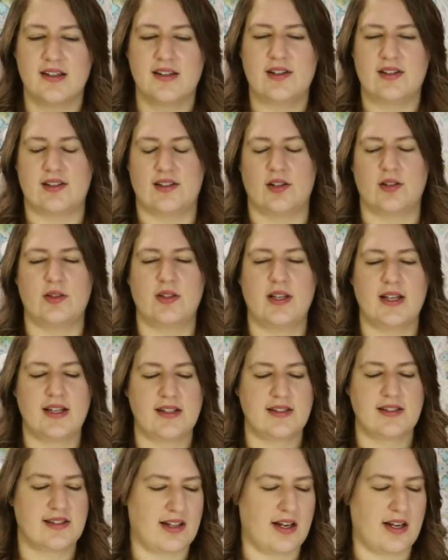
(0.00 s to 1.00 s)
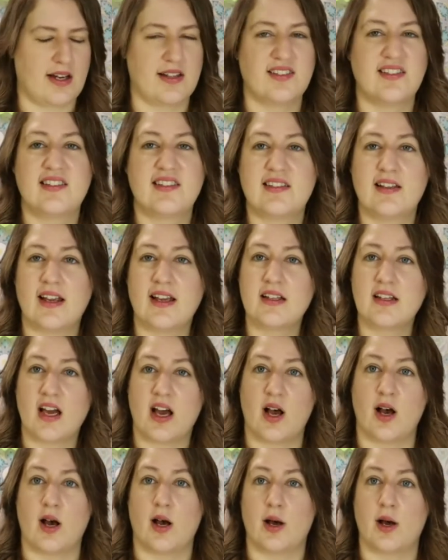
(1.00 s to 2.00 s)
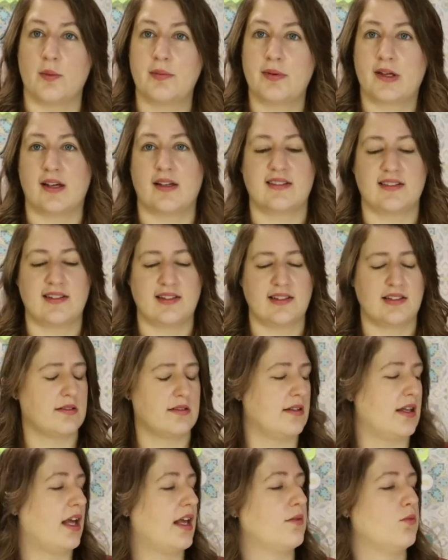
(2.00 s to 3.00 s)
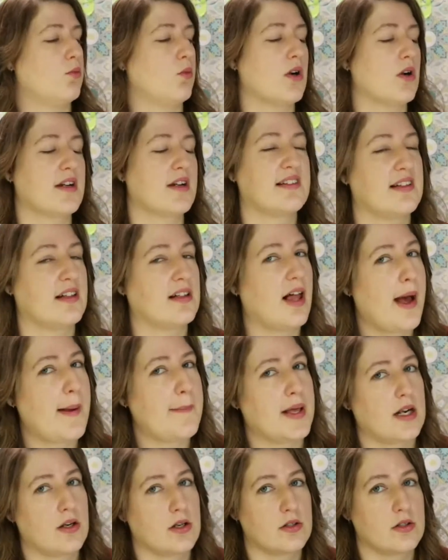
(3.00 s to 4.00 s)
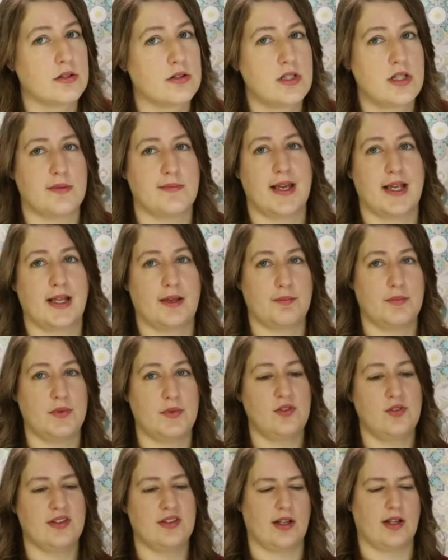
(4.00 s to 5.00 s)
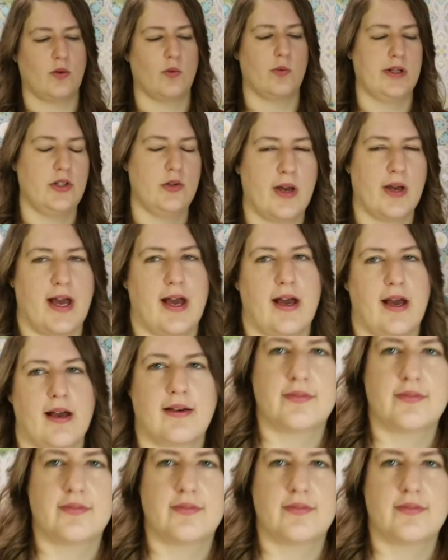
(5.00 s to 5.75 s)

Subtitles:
So let's stand up, because it works a lot better to make music when you have